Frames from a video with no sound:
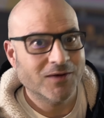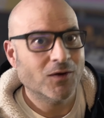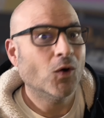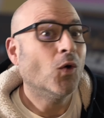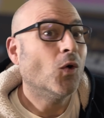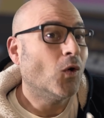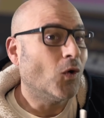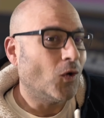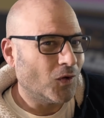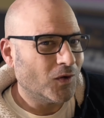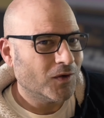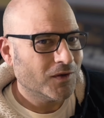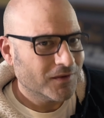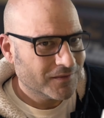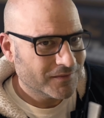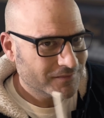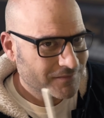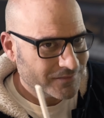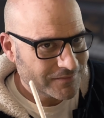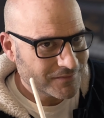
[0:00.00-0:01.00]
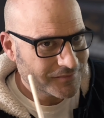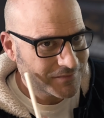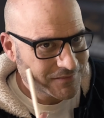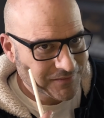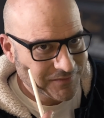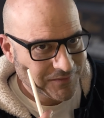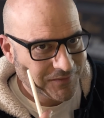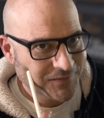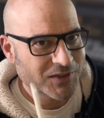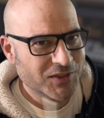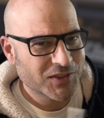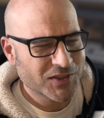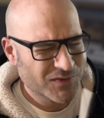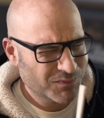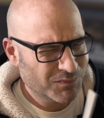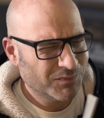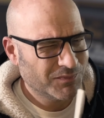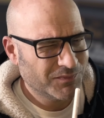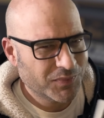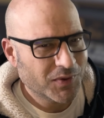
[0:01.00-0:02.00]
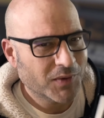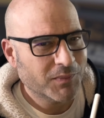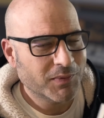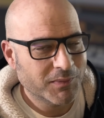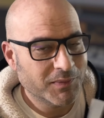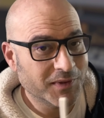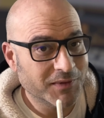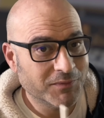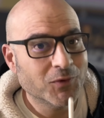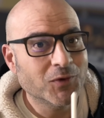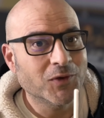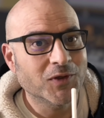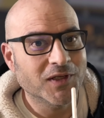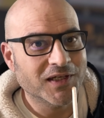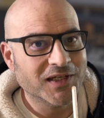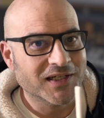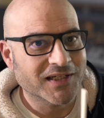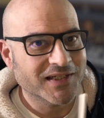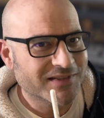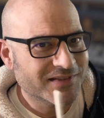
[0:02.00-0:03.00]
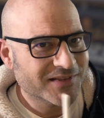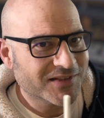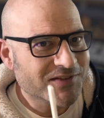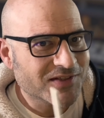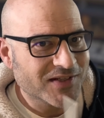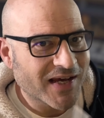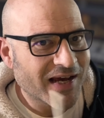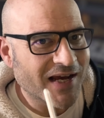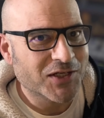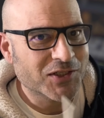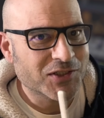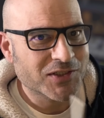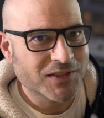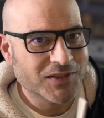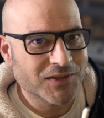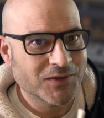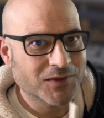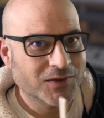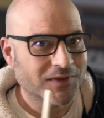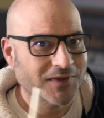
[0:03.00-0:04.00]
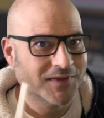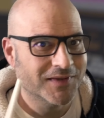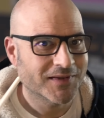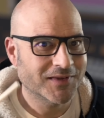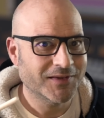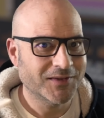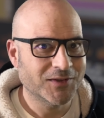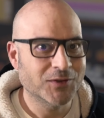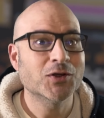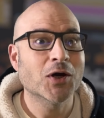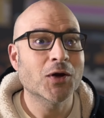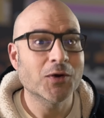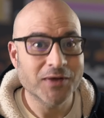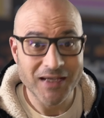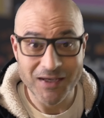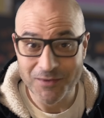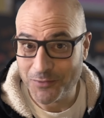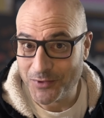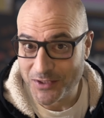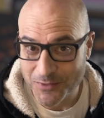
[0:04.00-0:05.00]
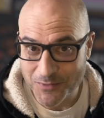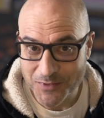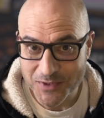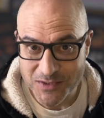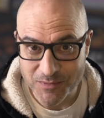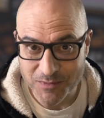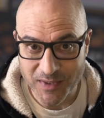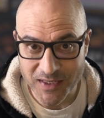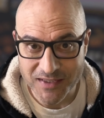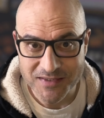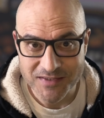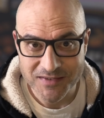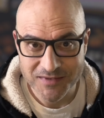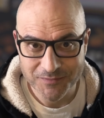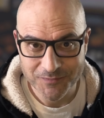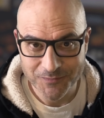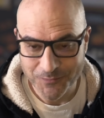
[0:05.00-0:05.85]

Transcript: Or, which is probably more likely, it doesn't actually, you don't get what you expect.